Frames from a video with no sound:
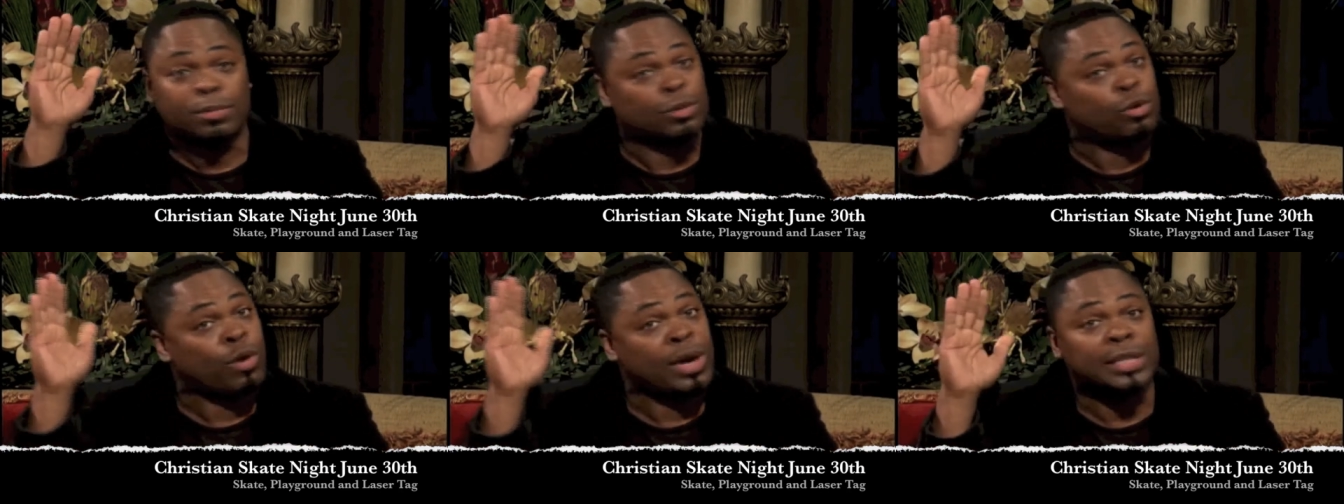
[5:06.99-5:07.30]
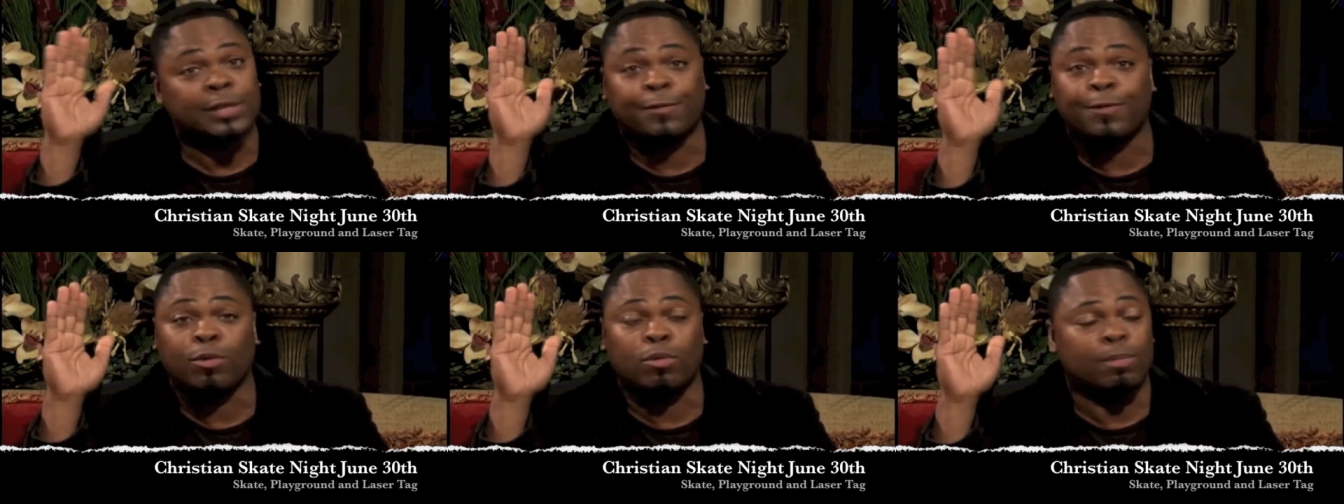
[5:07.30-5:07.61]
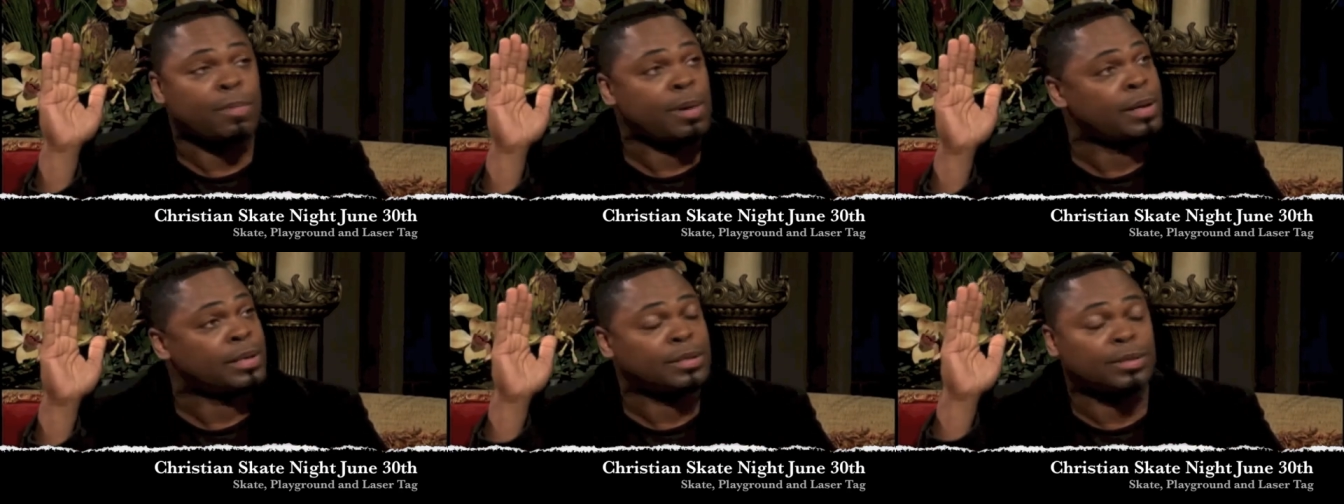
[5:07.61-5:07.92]
graceful,
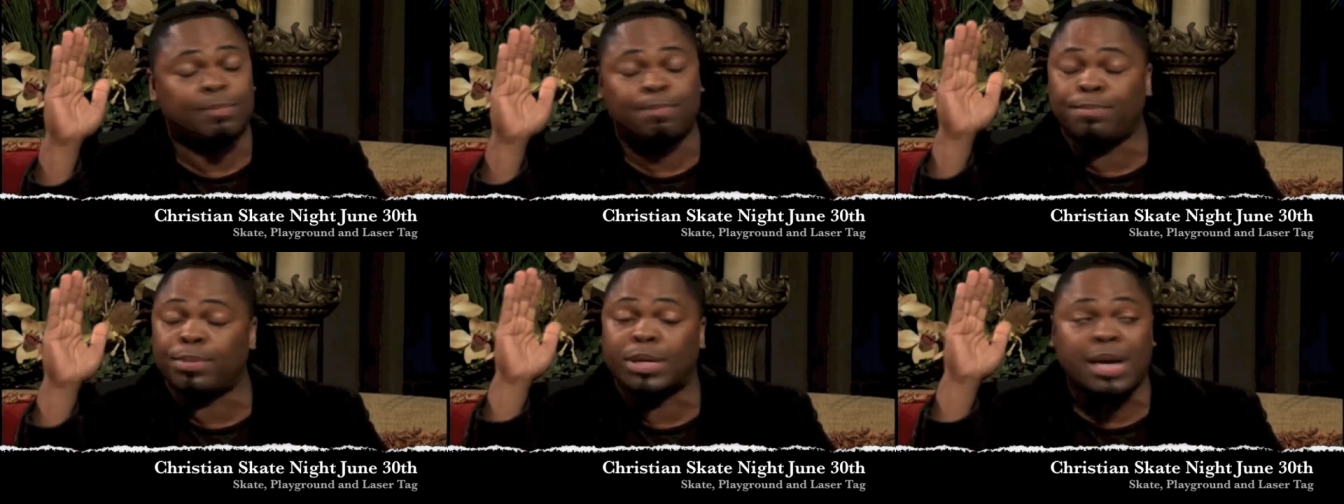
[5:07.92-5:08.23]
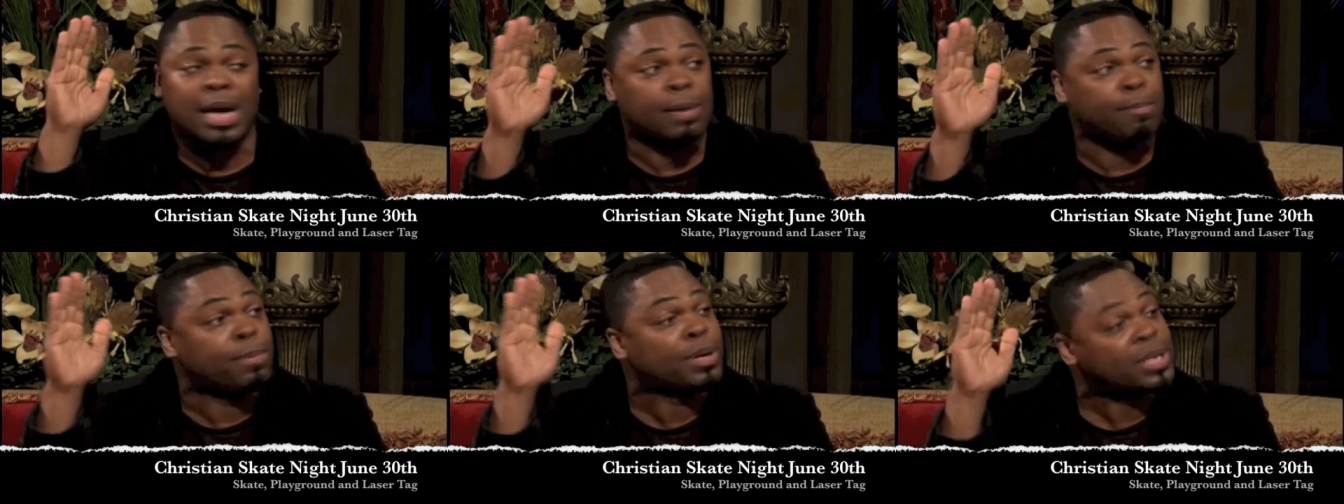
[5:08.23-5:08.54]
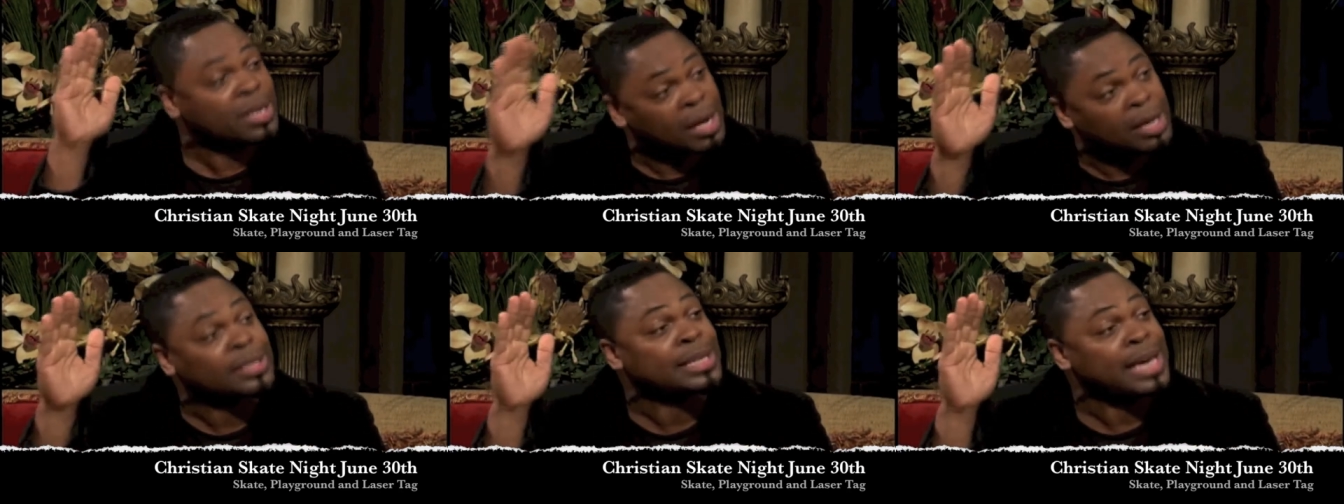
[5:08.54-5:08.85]
but
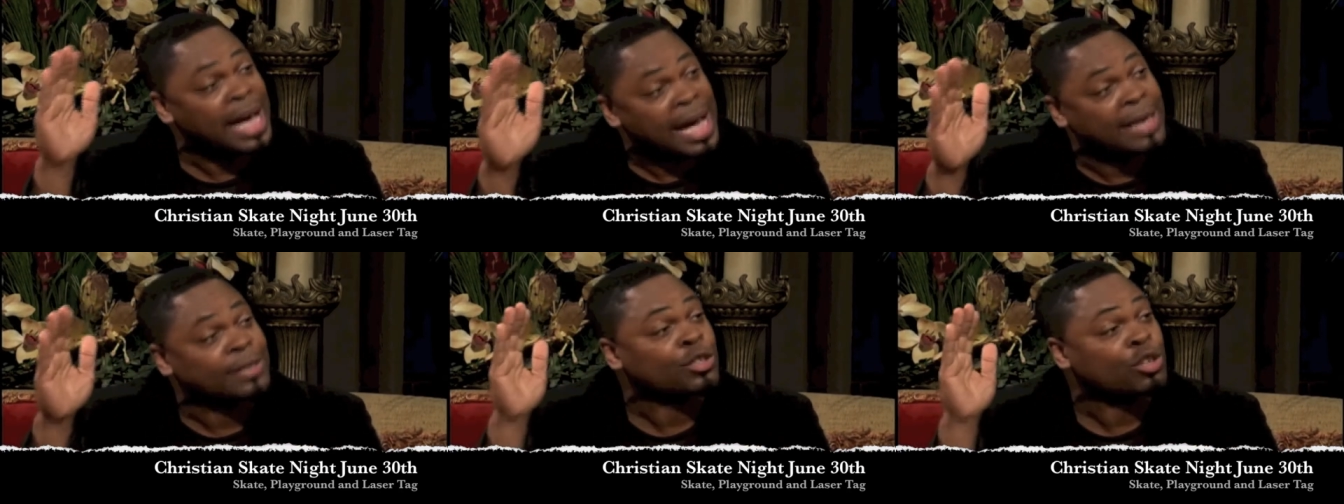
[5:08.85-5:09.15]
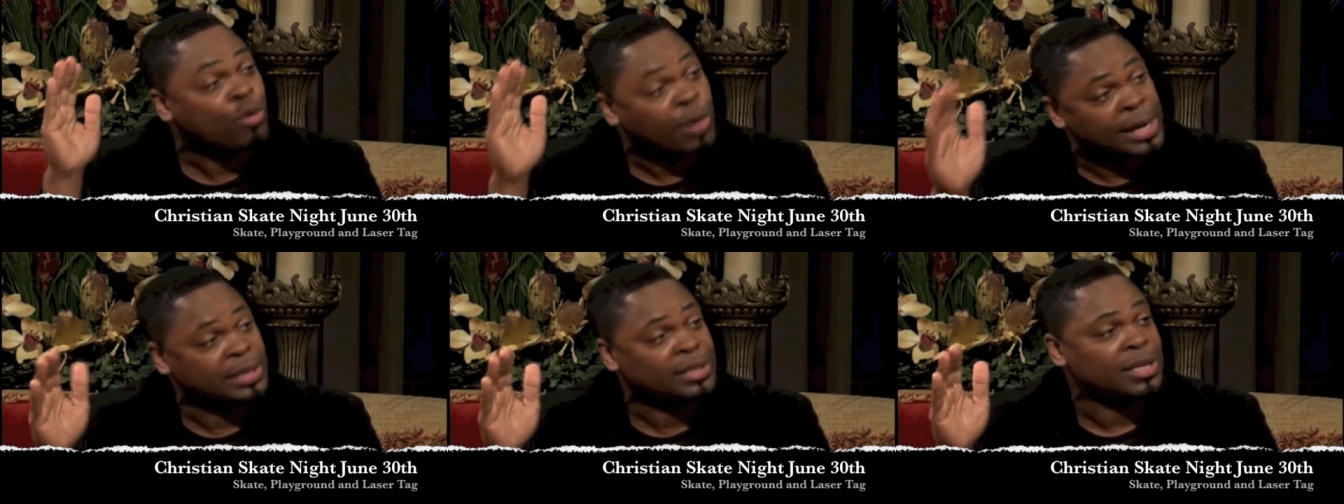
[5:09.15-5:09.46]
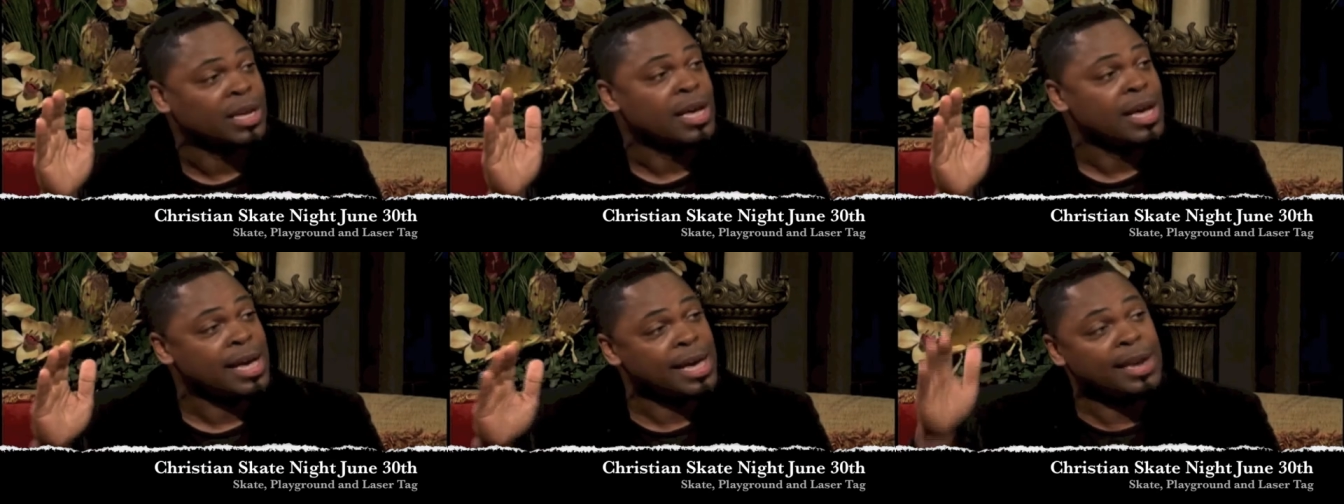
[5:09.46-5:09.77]
because God's
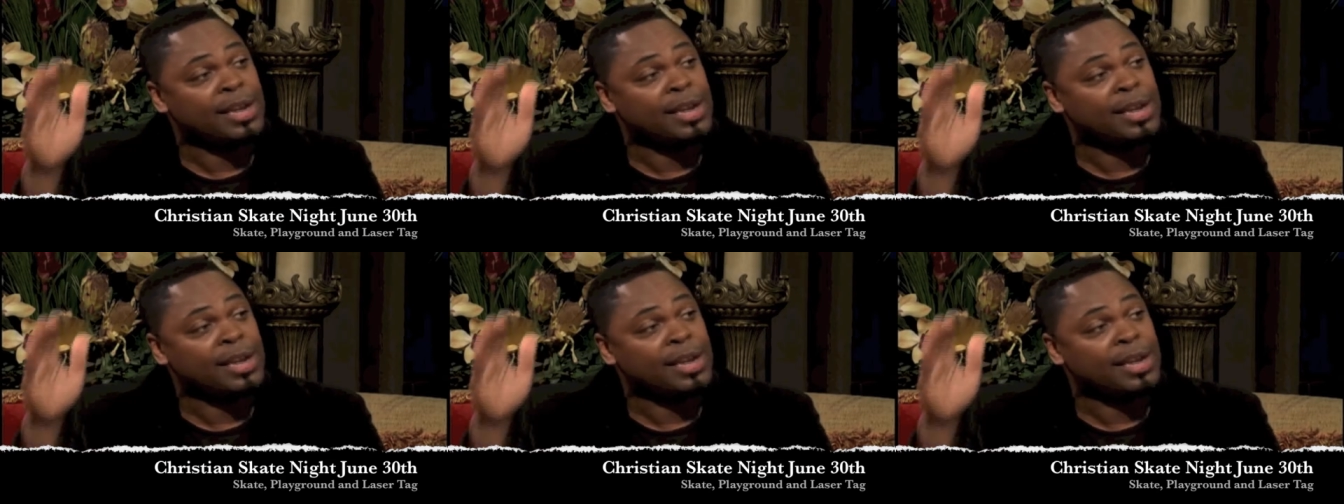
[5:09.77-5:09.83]
grace yeah.